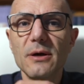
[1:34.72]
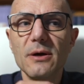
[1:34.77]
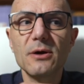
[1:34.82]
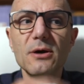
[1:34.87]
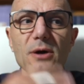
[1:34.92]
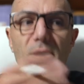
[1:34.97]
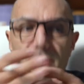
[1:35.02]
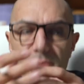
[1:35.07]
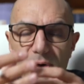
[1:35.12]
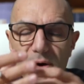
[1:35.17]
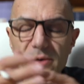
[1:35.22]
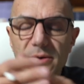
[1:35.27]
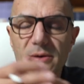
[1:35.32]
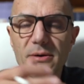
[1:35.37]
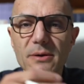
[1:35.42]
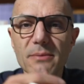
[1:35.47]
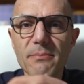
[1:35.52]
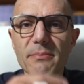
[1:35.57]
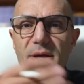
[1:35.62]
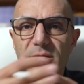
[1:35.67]

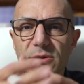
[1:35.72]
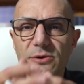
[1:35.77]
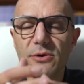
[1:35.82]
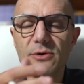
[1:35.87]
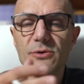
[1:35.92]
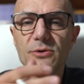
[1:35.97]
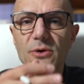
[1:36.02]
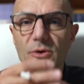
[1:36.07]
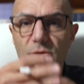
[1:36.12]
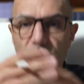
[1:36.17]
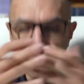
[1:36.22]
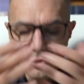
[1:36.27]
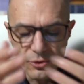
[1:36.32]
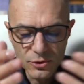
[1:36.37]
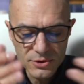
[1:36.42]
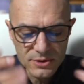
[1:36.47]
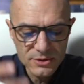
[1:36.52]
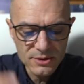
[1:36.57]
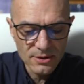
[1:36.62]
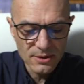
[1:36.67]
common method
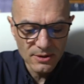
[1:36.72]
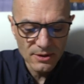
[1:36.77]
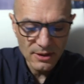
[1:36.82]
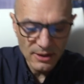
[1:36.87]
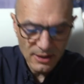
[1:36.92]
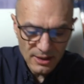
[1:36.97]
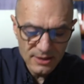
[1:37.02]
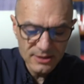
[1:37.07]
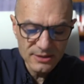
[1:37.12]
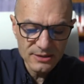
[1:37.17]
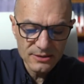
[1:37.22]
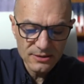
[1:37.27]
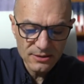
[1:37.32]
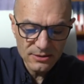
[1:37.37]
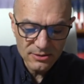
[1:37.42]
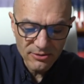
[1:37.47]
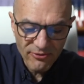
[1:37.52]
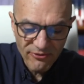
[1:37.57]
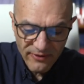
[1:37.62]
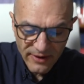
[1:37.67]
used is
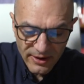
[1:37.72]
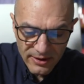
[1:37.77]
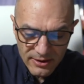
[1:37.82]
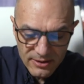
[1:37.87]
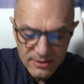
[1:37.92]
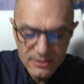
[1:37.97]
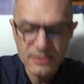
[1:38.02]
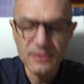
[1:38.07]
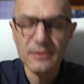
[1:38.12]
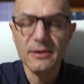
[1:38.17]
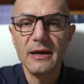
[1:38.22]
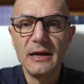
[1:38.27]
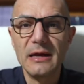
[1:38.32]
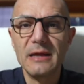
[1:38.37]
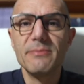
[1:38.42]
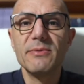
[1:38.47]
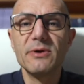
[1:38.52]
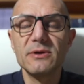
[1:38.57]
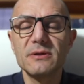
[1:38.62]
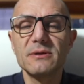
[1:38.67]
the finite
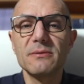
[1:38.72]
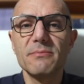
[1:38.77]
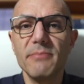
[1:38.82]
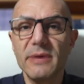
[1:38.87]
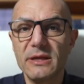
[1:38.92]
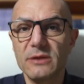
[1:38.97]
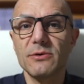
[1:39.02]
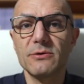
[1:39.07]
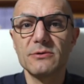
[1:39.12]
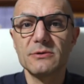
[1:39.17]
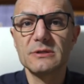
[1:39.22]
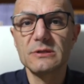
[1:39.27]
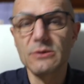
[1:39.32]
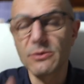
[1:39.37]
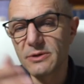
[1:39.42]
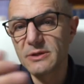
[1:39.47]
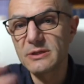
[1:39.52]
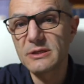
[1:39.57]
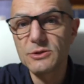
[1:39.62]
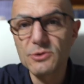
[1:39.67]
element method. So
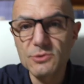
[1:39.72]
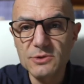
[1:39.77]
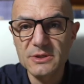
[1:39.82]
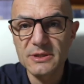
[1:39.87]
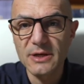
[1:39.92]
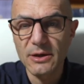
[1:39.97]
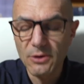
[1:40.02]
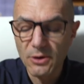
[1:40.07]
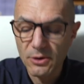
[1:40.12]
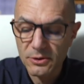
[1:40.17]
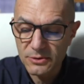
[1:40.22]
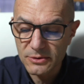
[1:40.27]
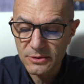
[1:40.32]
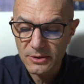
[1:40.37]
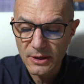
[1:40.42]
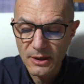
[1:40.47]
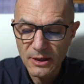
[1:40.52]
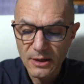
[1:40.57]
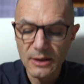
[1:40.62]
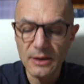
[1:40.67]
it's used a lot
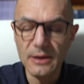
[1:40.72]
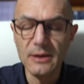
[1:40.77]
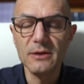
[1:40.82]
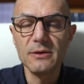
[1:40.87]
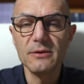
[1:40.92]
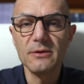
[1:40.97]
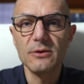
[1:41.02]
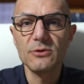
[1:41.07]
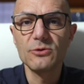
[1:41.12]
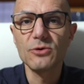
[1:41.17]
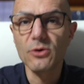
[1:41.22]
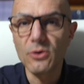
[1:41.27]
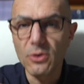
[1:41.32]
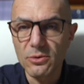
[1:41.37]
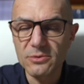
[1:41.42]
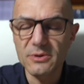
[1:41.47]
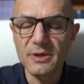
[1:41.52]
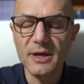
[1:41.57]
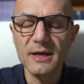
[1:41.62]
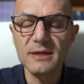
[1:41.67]
in the
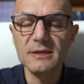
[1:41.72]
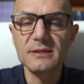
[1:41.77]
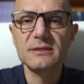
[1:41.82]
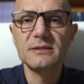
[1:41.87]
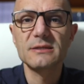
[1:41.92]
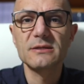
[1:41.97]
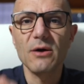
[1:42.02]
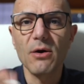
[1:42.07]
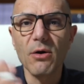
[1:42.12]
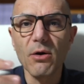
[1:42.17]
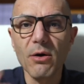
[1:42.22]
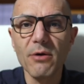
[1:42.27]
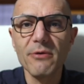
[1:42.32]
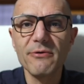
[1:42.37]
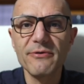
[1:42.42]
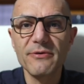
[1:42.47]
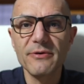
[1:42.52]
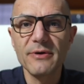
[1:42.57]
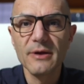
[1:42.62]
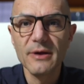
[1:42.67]
context
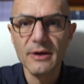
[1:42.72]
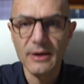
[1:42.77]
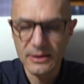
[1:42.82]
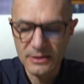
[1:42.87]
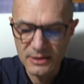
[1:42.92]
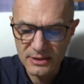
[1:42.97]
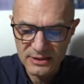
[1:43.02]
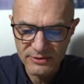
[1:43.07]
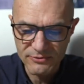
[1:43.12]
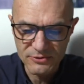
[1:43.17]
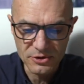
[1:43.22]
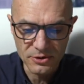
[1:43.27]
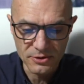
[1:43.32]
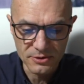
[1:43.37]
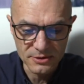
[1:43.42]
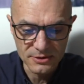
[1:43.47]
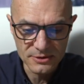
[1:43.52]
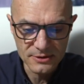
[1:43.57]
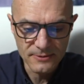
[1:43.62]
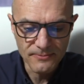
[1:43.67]
of adhesive
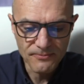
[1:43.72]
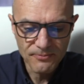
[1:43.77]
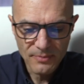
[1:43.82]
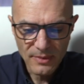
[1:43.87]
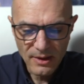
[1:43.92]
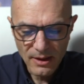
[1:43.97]
joints.